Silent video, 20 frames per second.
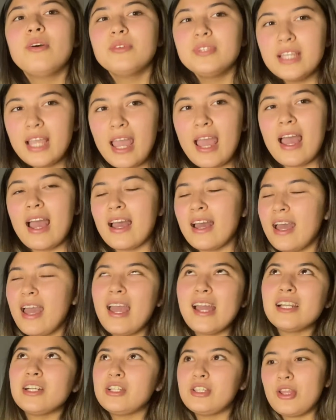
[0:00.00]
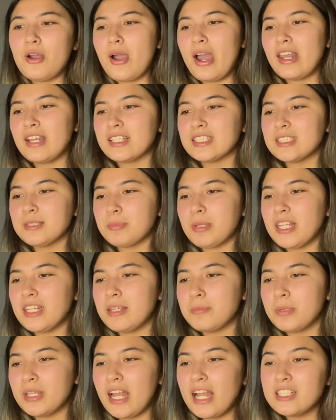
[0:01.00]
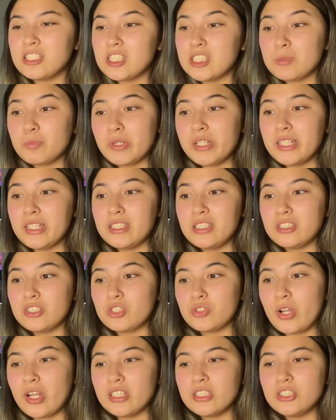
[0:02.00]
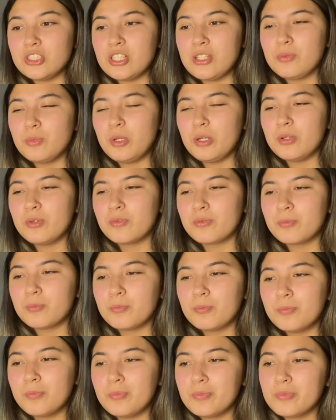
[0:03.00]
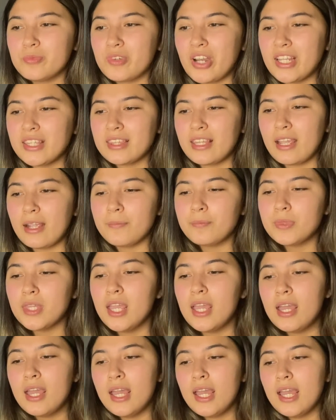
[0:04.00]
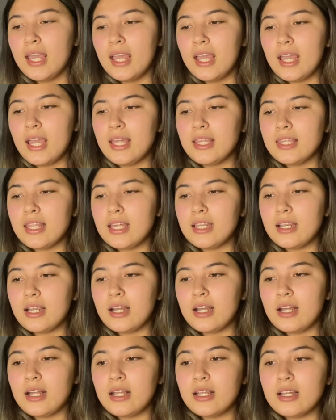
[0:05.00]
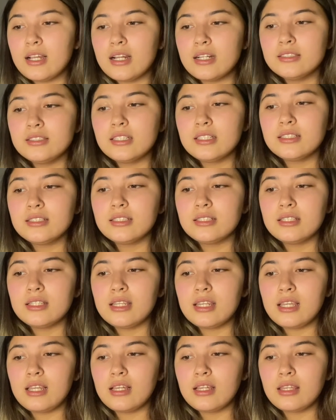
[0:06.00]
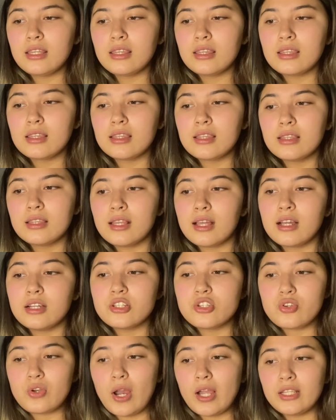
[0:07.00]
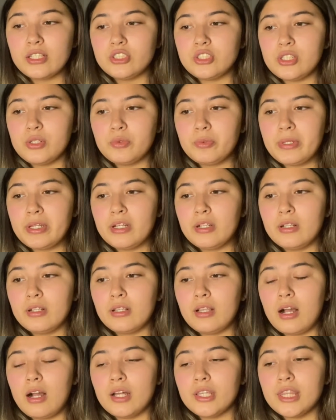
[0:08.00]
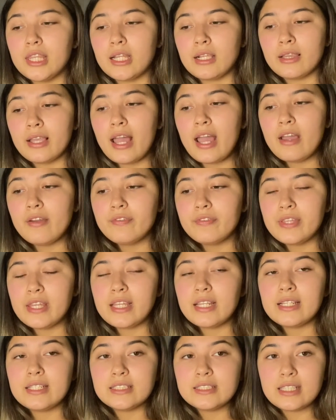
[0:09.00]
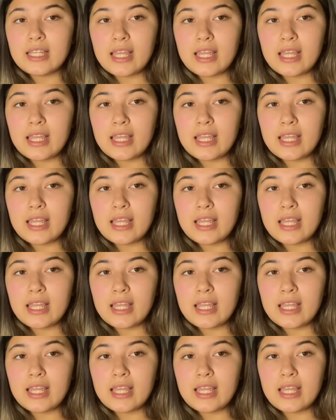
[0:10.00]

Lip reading: yeah, I don't know how to explain it, but I just put an astrology wheel right there. And then underneath the astrology wheel on the left, it is